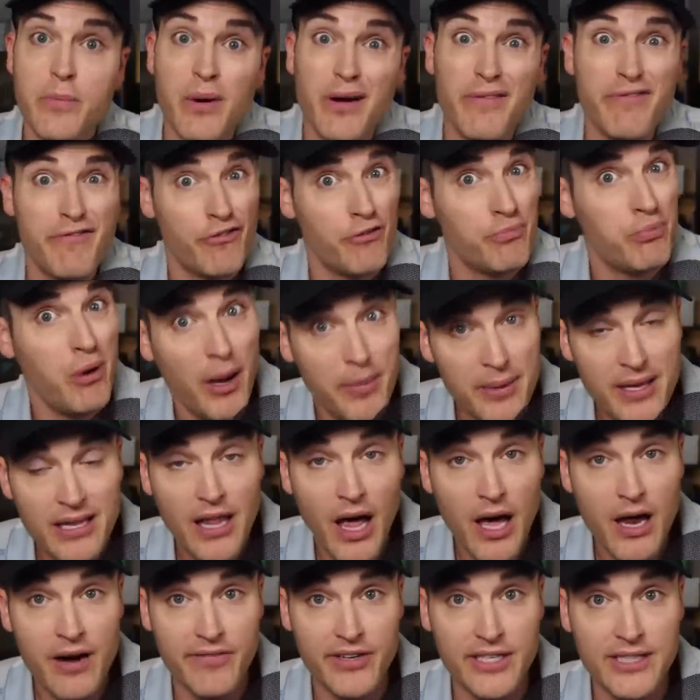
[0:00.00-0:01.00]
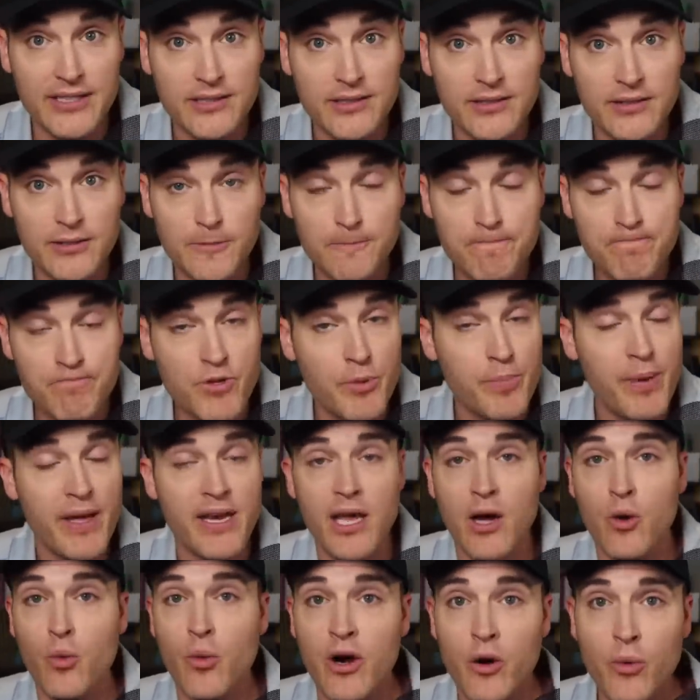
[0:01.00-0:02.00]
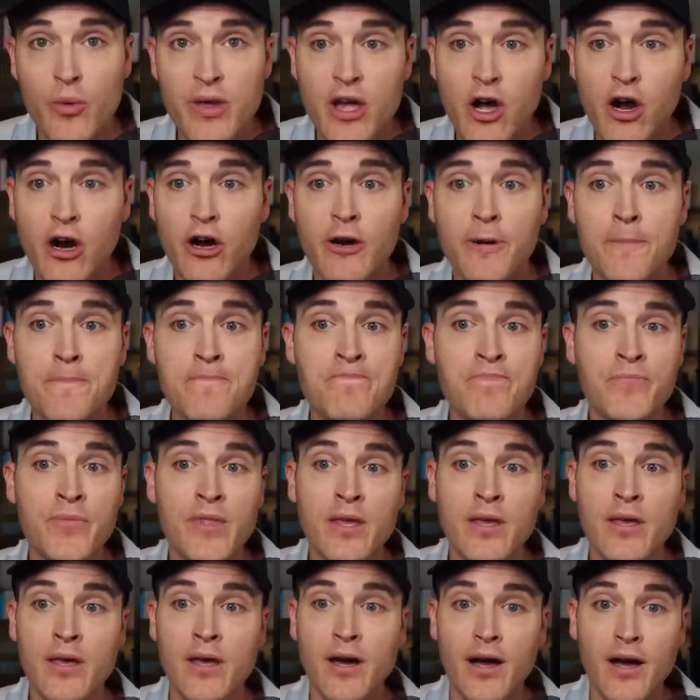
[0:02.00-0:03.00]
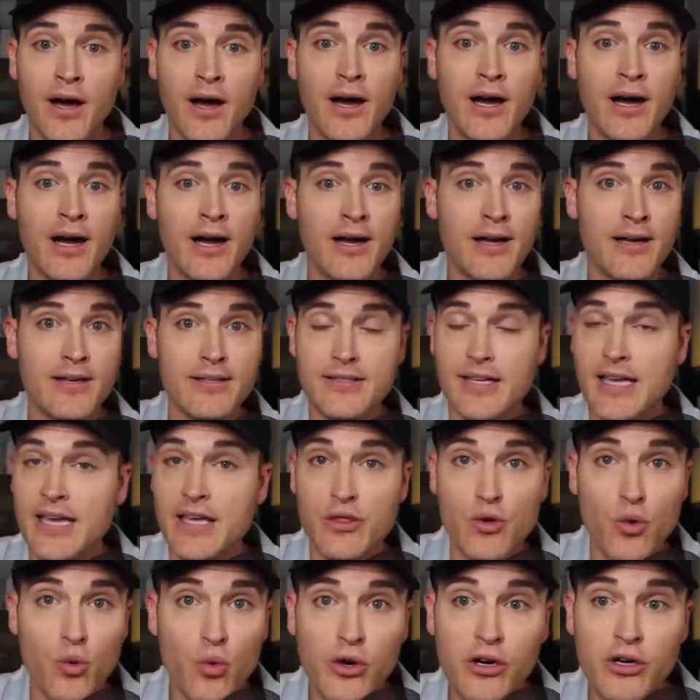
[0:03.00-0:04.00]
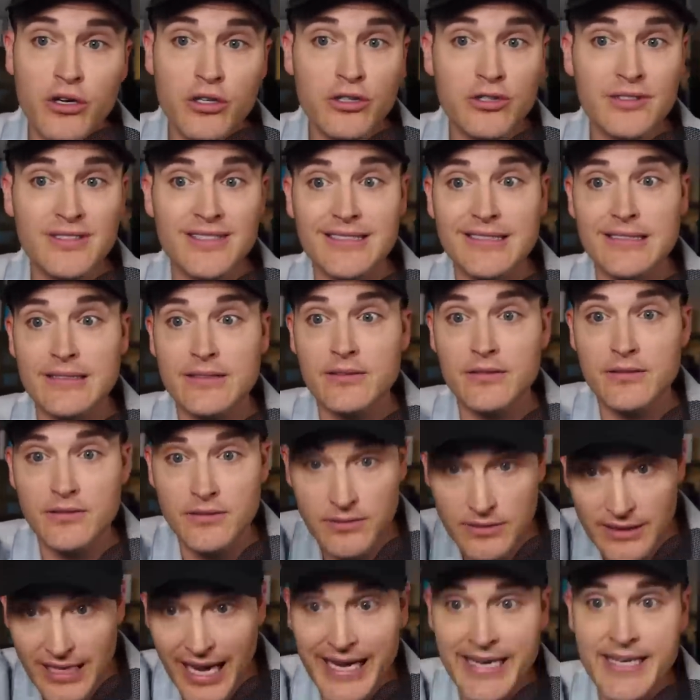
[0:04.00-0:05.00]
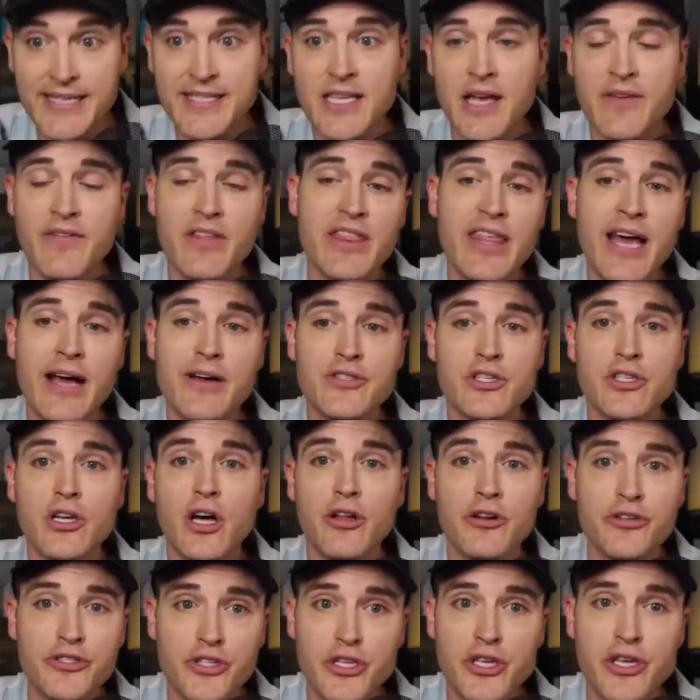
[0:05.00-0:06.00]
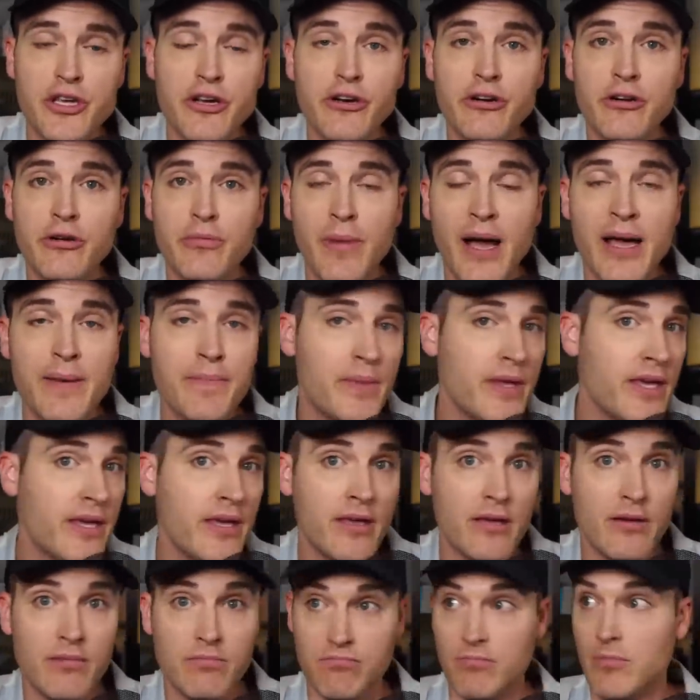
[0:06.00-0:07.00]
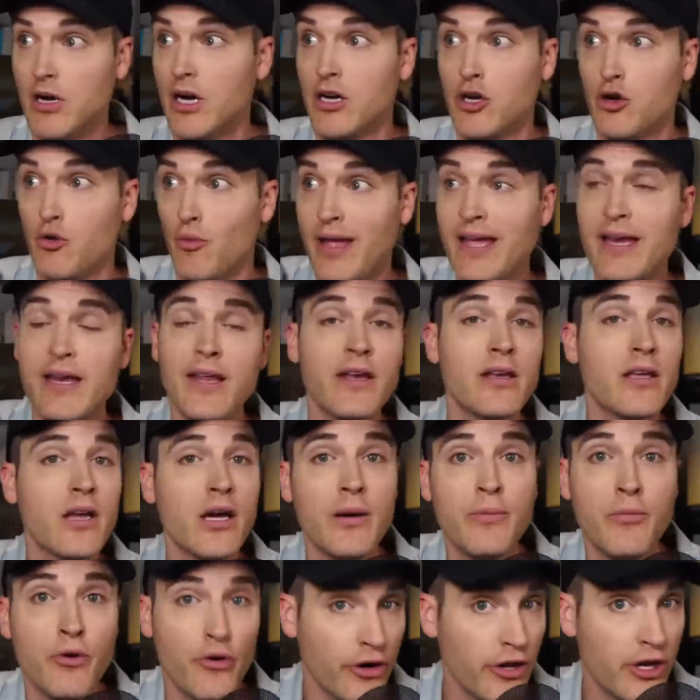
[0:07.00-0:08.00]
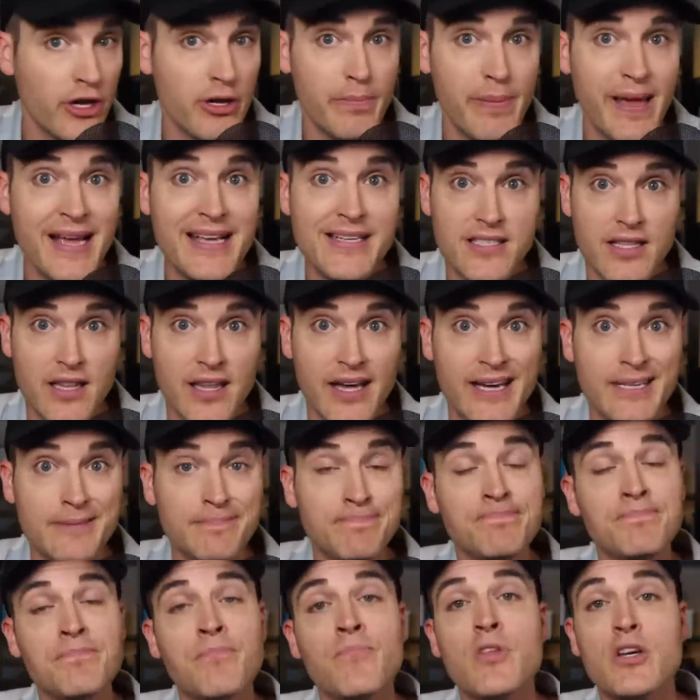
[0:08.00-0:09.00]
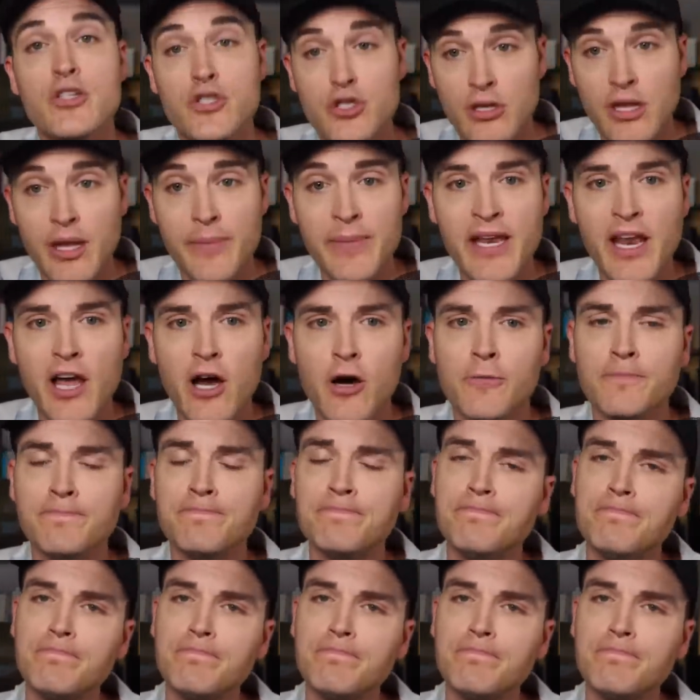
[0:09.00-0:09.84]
But for probably a lot of us, depending on where we are uh, in the world, $97,000 a year might be a great income or a good baseline. So let me know.